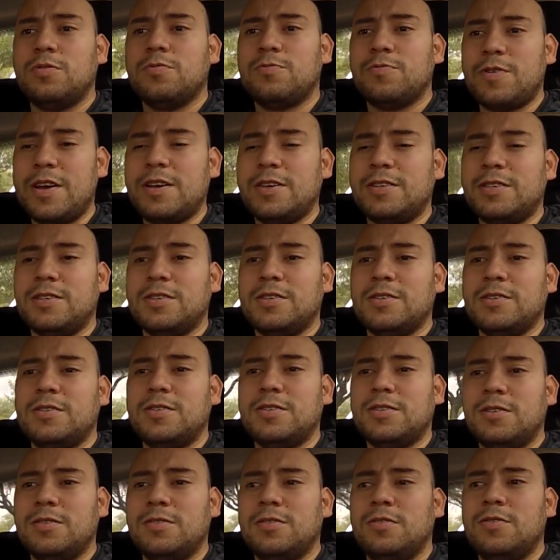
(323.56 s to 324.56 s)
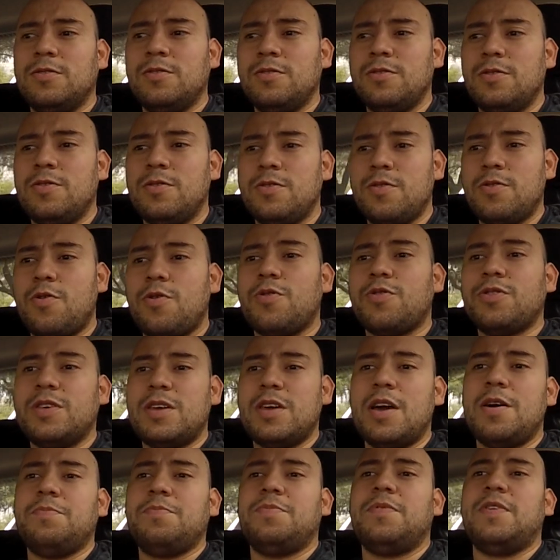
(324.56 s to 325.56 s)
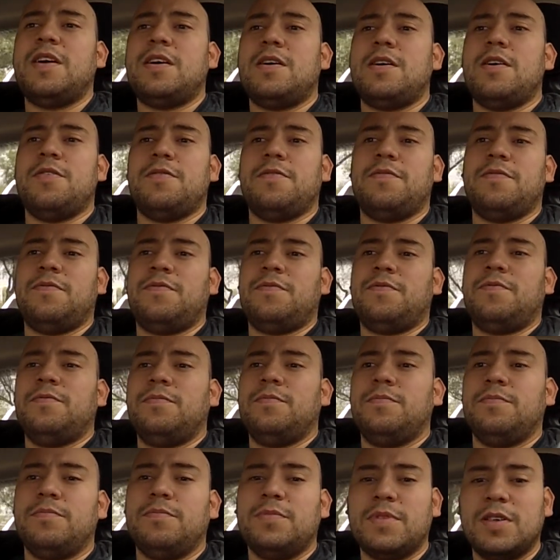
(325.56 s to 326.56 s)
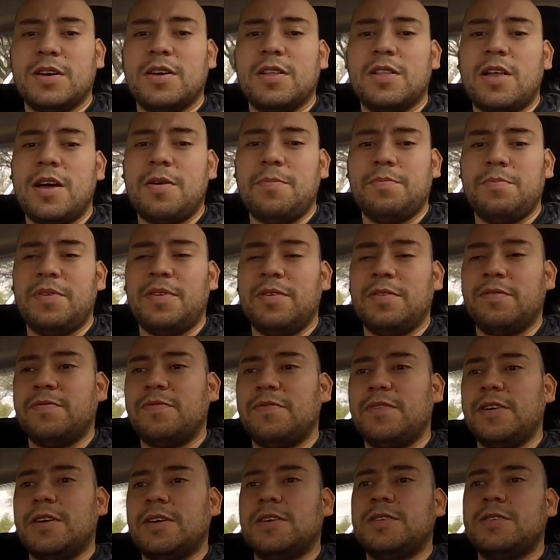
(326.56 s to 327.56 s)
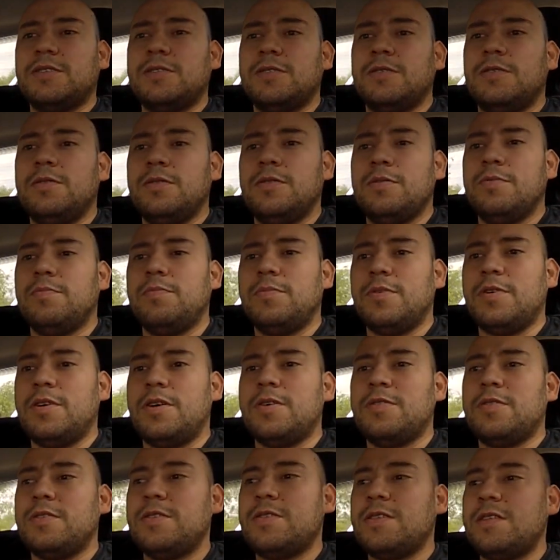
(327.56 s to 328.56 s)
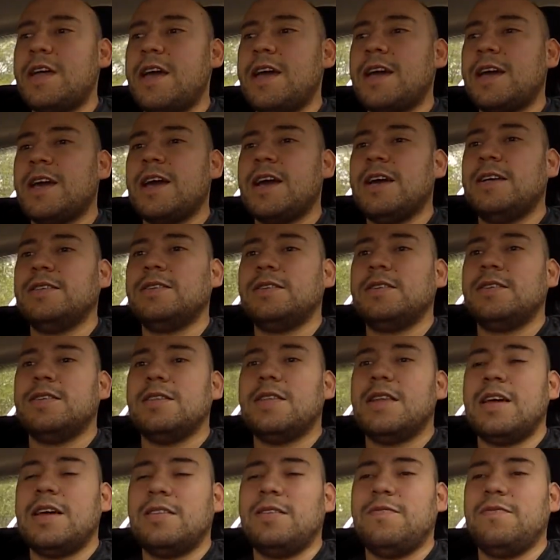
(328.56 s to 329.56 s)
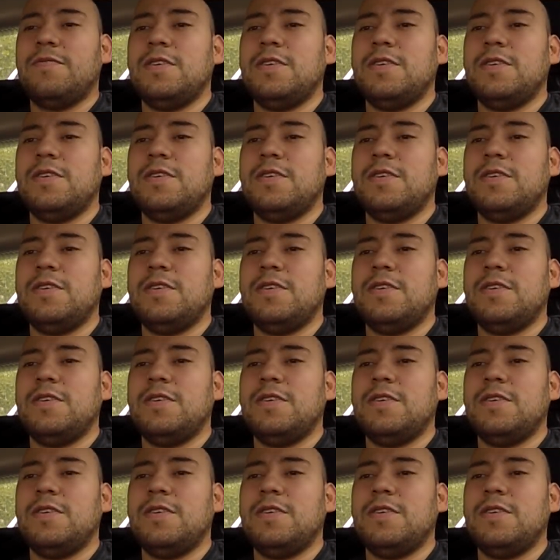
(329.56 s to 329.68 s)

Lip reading: races or the update of the Galant being fixed. But other than that, guys, like the